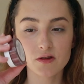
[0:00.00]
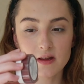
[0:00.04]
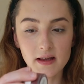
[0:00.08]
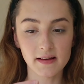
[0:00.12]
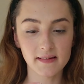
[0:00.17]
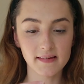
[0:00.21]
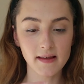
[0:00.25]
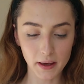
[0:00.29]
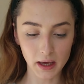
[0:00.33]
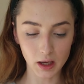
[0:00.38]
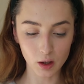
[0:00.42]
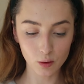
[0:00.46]

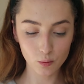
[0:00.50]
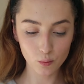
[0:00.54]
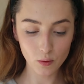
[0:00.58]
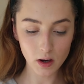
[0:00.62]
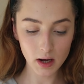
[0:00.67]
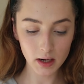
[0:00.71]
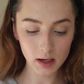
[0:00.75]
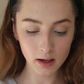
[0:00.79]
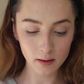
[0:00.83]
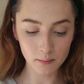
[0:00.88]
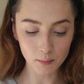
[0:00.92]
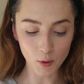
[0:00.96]
this pink
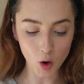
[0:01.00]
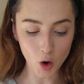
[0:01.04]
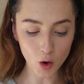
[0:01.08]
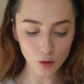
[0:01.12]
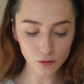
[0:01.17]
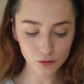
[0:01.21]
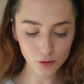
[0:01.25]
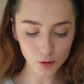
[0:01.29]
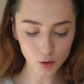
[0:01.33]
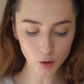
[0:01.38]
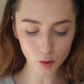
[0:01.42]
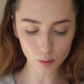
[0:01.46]
one. I'm
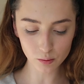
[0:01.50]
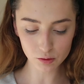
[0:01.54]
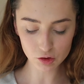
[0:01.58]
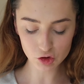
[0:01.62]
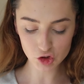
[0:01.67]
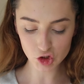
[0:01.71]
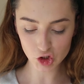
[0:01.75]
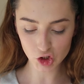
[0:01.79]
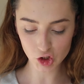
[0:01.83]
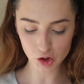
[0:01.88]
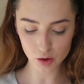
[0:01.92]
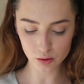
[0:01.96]
also going
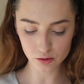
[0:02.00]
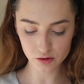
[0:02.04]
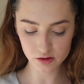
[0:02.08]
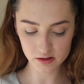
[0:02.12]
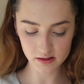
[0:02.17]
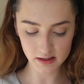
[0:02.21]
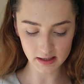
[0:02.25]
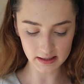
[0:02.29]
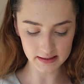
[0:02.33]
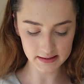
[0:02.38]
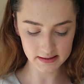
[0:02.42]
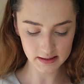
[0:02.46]
to use
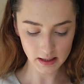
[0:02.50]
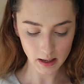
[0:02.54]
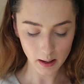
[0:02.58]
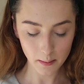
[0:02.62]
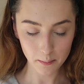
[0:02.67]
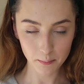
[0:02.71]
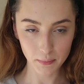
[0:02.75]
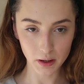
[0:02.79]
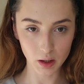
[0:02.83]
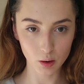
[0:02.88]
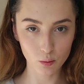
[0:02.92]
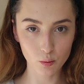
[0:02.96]
this
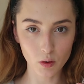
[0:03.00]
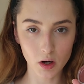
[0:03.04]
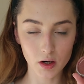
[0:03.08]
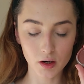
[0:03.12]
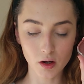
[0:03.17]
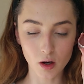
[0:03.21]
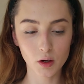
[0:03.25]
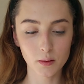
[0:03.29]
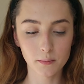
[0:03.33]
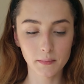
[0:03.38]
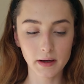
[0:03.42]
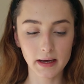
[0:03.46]
pink one
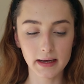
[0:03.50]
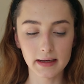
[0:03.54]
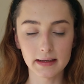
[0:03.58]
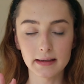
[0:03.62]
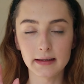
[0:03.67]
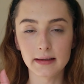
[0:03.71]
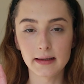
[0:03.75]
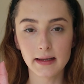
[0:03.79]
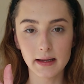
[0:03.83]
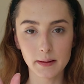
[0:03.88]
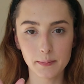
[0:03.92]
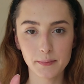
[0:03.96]
on my
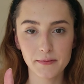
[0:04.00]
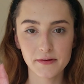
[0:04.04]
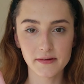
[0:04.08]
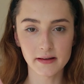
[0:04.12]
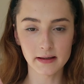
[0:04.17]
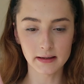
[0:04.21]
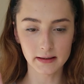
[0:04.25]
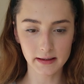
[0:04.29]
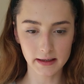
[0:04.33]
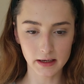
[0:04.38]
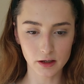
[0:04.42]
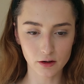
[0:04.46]
lips
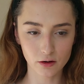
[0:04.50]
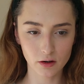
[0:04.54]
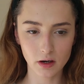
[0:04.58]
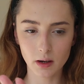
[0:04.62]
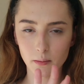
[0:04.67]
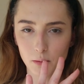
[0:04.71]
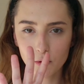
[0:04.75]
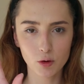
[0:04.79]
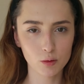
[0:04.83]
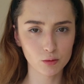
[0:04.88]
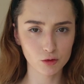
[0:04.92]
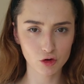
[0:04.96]
later.
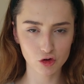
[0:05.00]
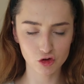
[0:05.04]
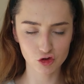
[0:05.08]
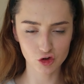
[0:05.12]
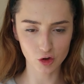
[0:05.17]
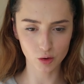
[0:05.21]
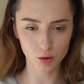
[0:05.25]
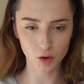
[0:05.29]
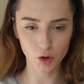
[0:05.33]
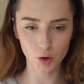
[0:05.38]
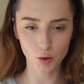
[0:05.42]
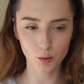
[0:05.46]
I'm going to
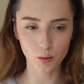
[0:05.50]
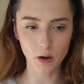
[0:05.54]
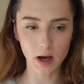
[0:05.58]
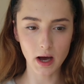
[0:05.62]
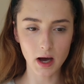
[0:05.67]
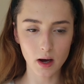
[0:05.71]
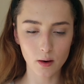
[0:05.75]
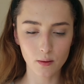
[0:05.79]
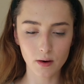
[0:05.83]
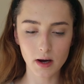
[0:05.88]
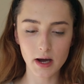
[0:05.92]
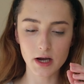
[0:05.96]
show you
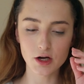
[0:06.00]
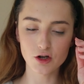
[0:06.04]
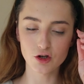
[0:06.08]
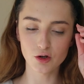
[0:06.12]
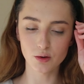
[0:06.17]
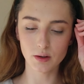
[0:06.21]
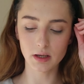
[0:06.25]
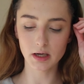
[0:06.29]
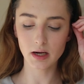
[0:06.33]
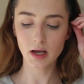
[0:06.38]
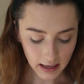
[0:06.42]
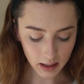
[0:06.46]
how I do
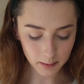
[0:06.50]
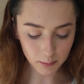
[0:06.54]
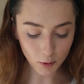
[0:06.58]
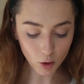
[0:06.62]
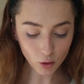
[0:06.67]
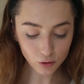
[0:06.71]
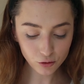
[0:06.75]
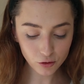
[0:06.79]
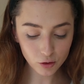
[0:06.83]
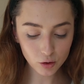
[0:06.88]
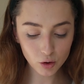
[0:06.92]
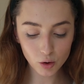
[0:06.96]
it. And I'm
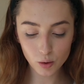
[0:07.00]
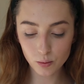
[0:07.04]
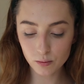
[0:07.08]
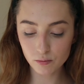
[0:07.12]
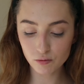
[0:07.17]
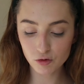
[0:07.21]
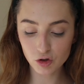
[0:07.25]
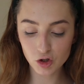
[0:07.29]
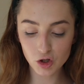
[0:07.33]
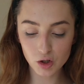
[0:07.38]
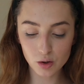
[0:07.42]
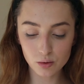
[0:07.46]
also going
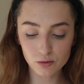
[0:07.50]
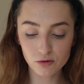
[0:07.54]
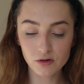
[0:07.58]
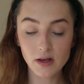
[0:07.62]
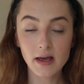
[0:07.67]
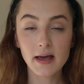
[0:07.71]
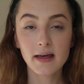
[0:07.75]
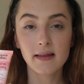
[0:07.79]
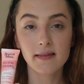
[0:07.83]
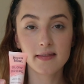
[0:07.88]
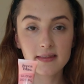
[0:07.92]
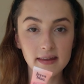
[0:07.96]
to use
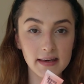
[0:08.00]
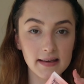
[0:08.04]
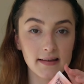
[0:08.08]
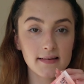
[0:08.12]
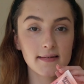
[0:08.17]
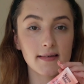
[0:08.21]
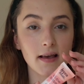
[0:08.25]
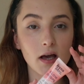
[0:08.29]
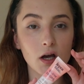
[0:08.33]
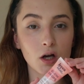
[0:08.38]
these